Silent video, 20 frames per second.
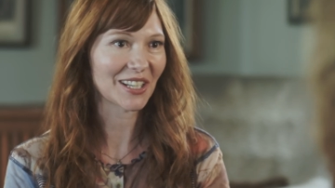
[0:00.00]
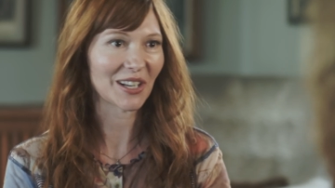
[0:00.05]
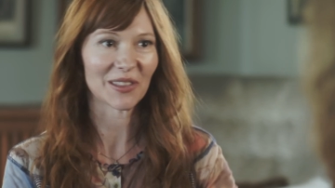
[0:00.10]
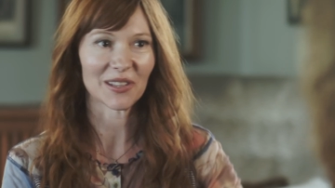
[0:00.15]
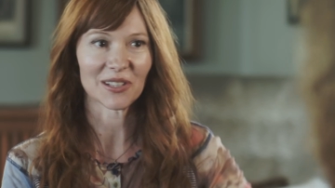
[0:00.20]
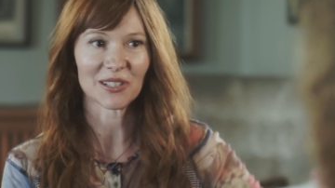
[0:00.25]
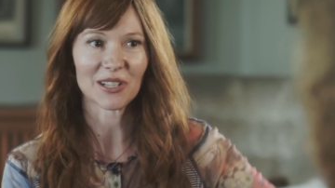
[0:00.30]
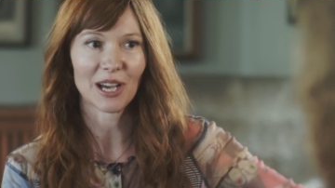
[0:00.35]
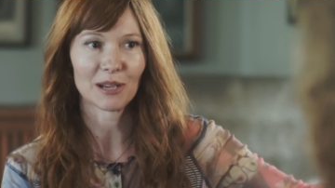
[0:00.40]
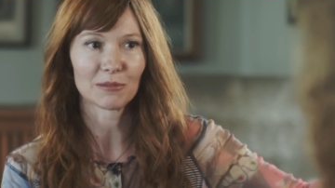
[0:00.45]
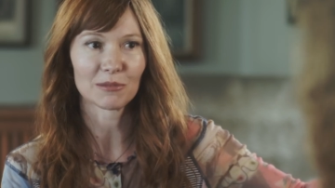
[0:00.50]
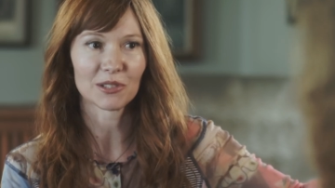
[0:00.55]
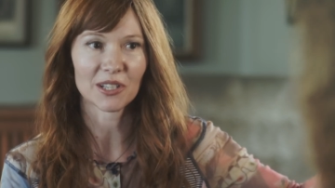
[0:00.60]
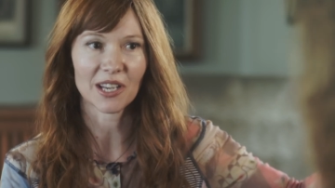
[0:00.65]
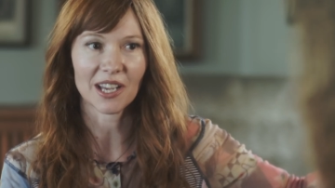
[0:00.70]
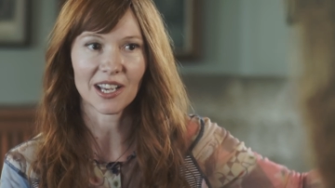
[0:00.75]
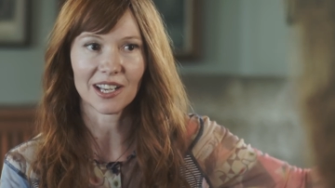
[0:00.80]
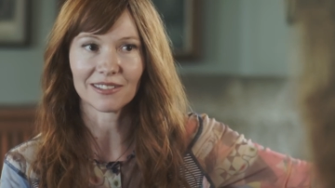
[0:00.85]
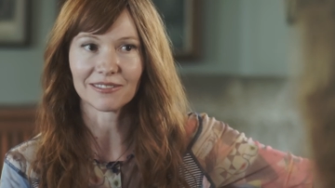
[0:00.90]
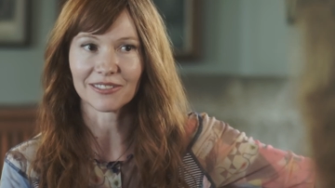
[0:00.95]
on the top
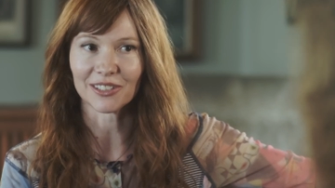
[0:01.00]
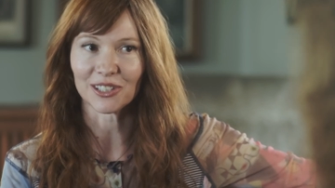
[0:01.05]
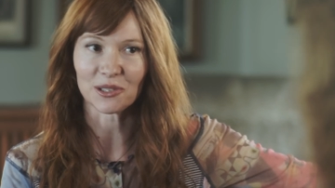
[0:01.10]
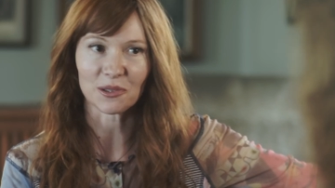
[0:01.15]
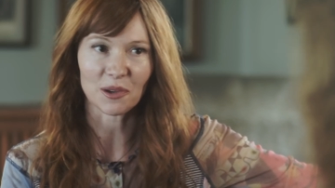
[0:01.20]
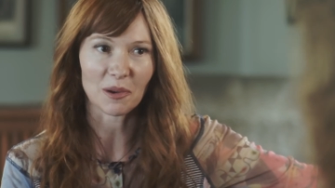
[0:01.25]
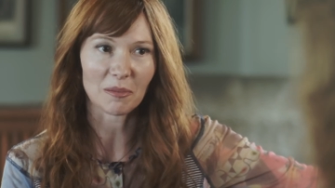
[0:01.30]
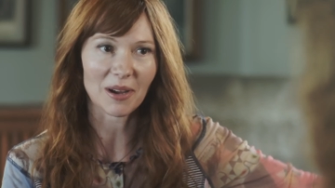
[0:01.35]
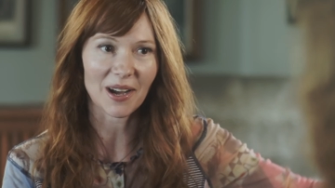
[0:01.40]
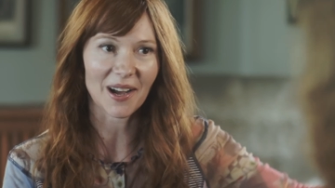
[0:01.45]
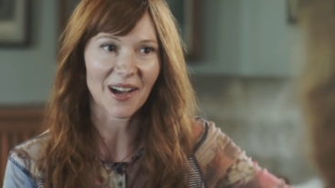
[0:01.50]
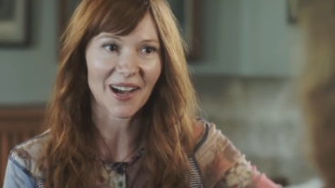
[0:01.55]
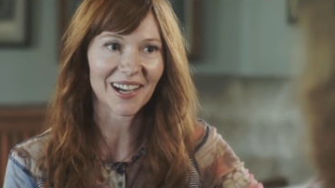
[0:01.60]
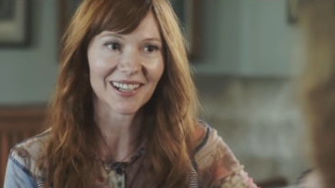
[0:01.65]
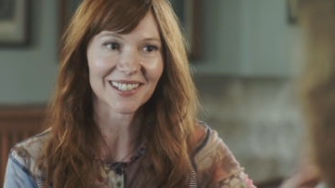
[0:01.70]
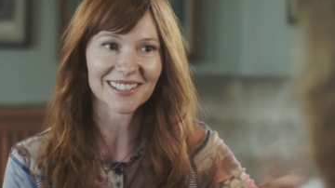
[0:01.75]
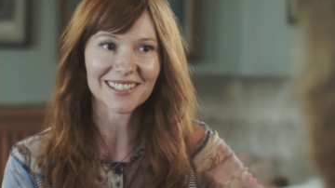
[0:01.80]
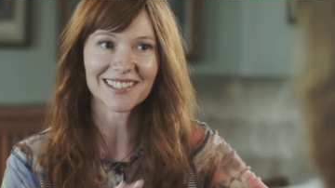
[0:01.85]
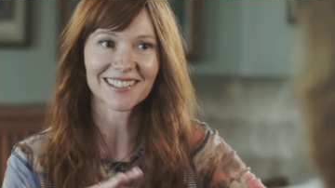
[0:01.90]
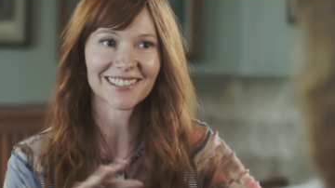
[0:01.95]
shelf, into a
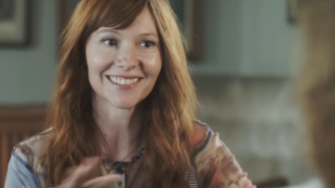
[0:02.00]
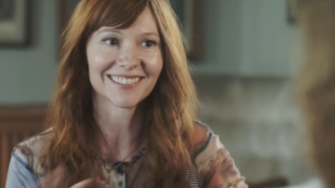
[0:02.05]
box,